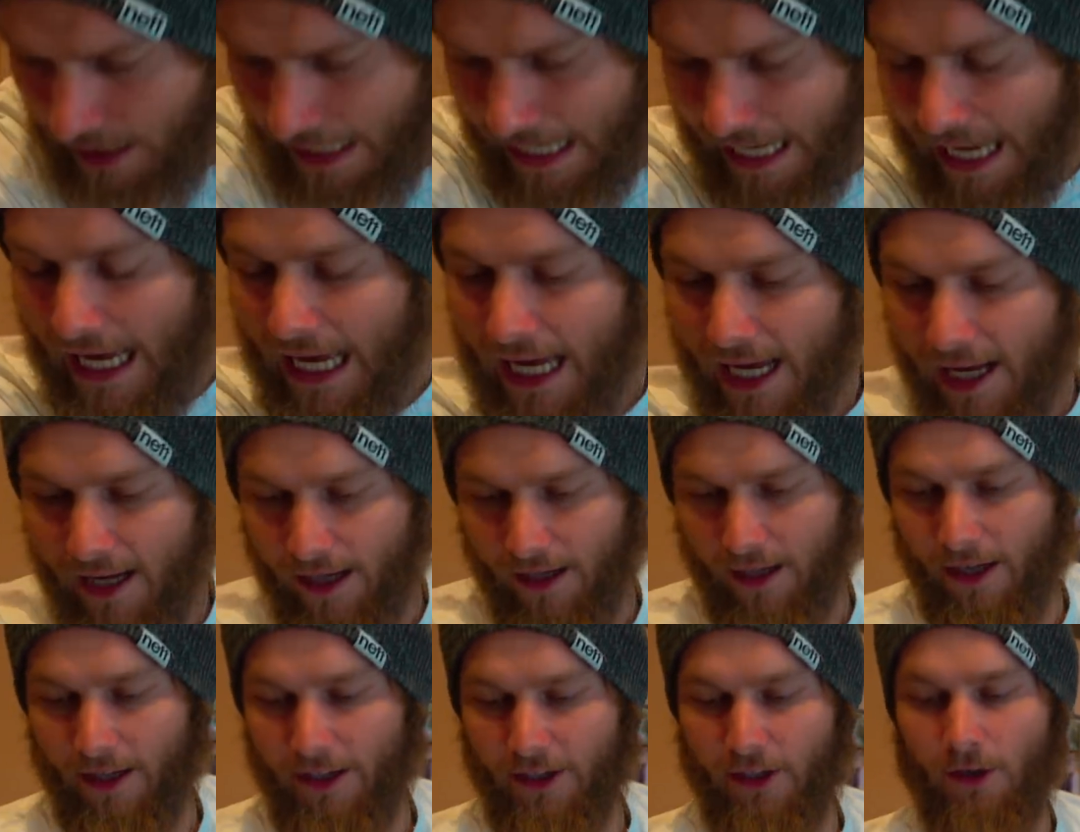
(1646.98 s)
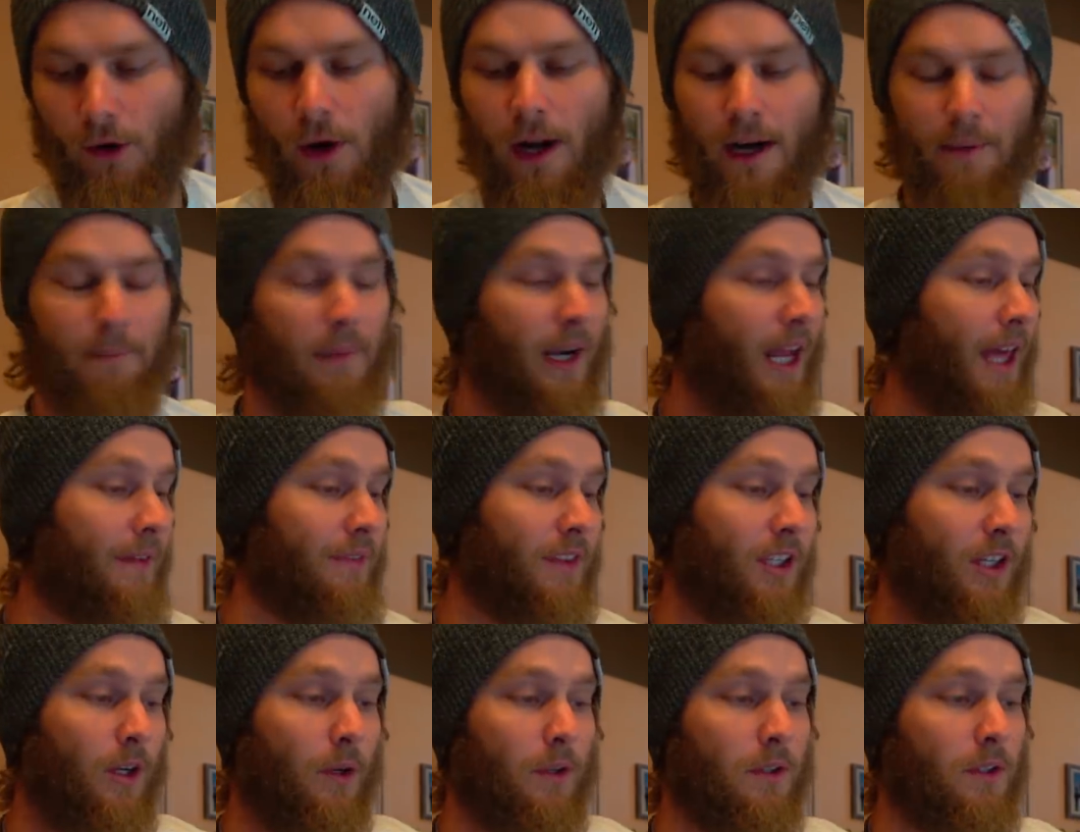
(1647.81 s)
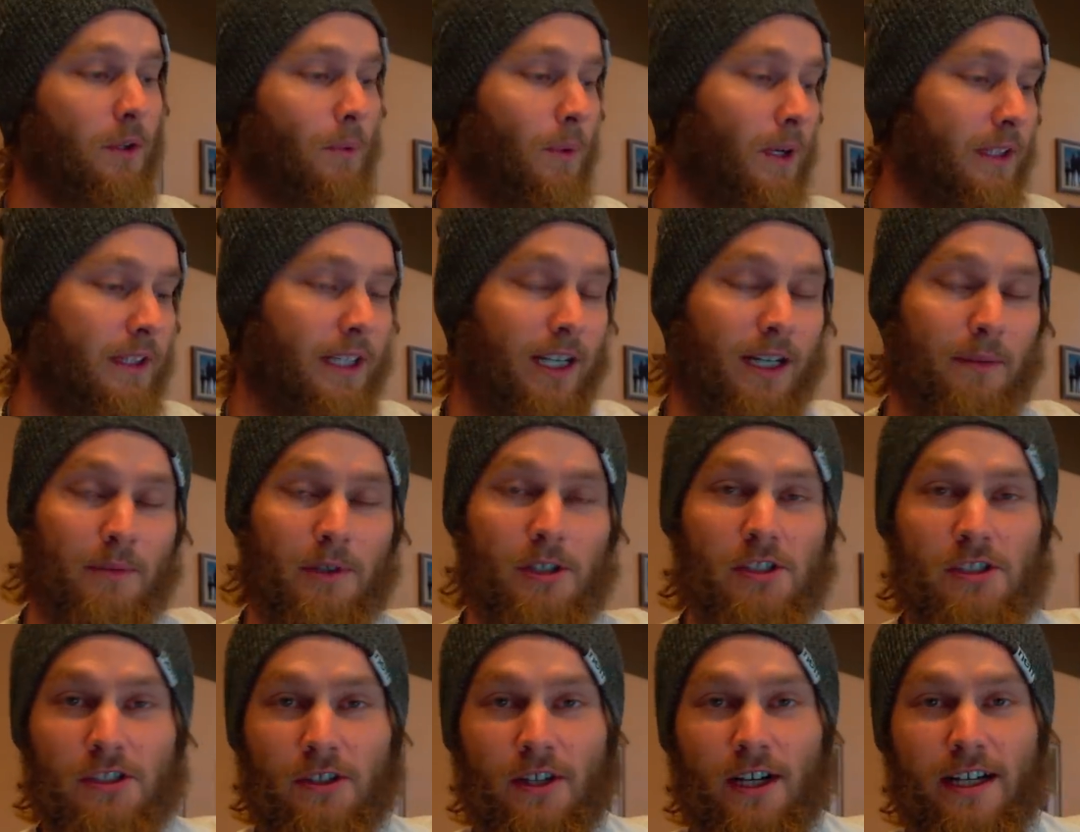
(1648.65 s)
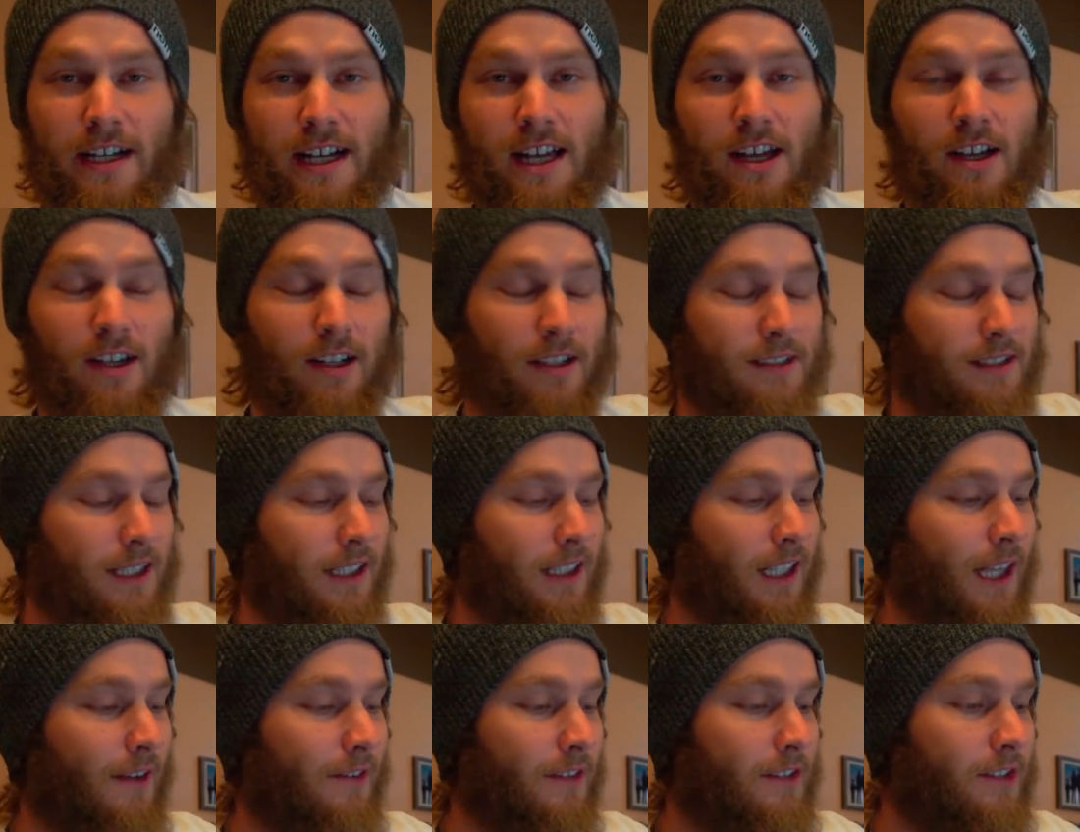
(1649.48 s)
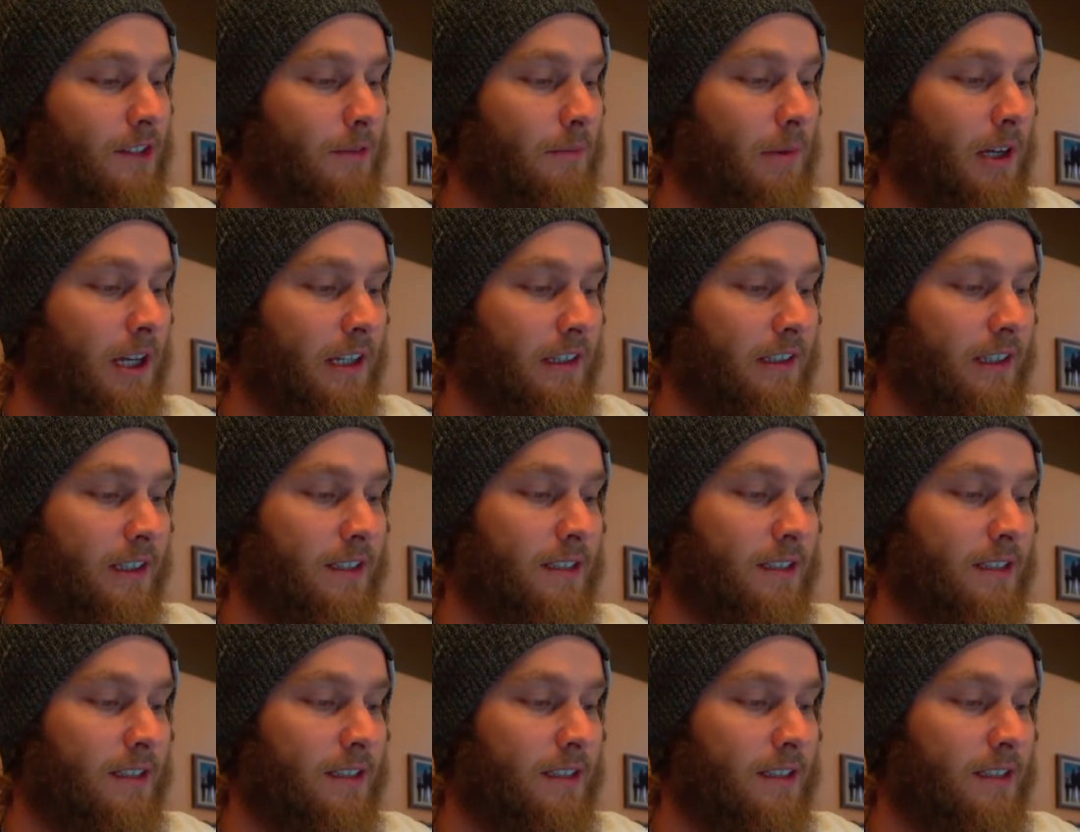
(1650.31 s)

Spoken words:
You know what? I'm gonna have to go with the one that I'm using right now because I love it so much.